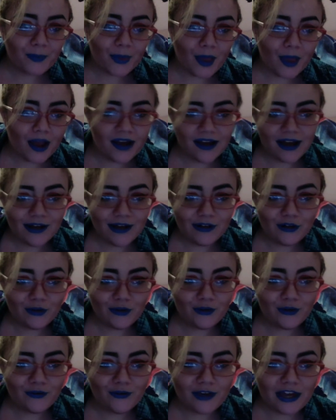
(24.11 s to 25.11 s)
I got a
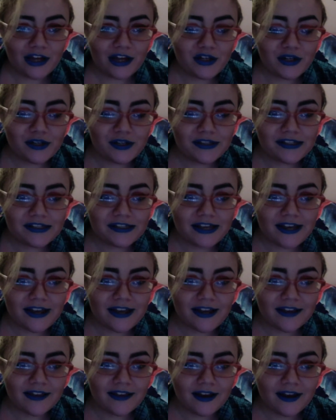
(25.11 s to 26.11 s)
notification
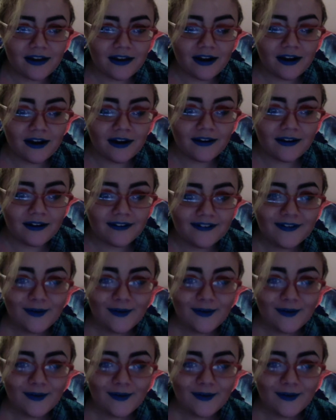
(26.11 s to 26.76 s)
saying that uh,